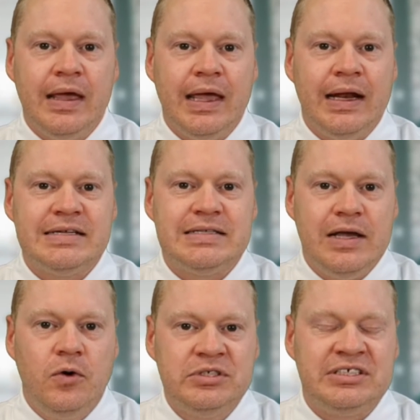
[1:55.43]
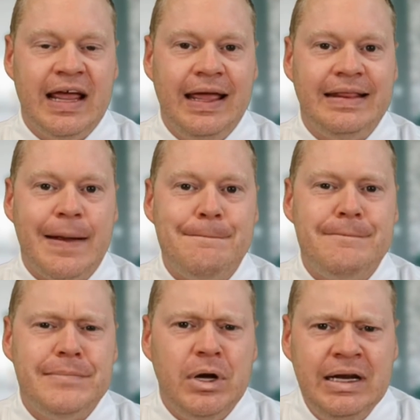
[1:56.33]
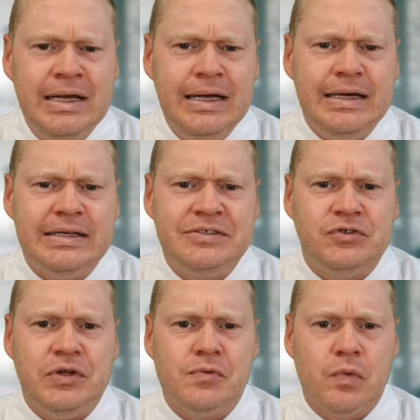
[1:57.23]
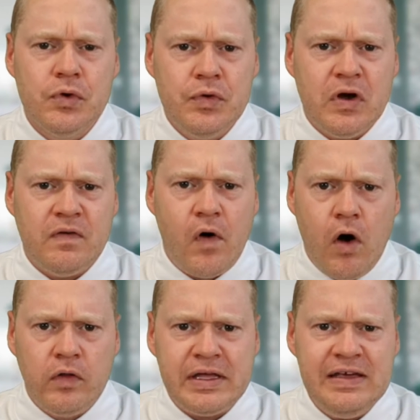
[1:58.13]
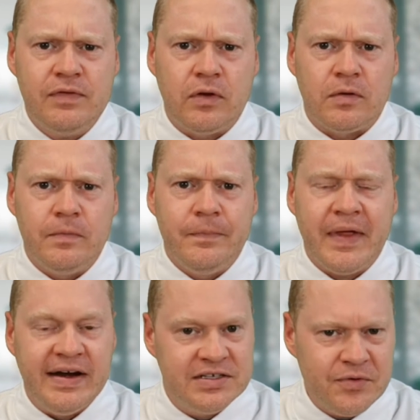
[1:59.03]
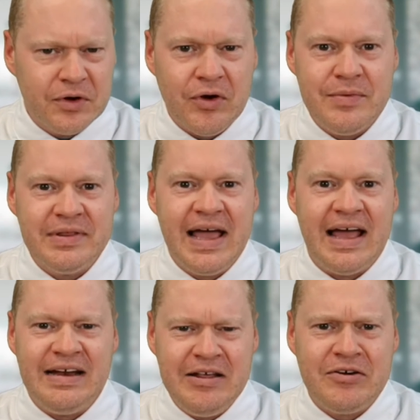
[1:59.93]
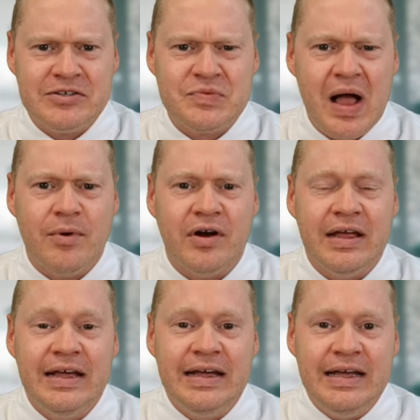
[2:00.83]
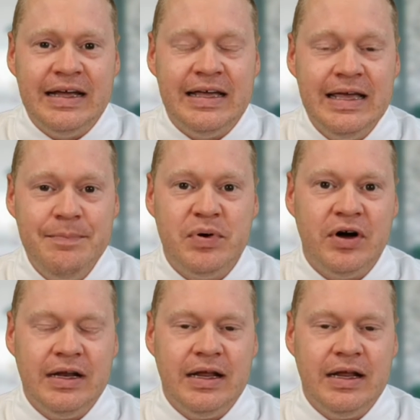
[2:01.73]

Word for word: And it's the old saying that money is the root of all evil. I don't agree with that, neither does Robert. He put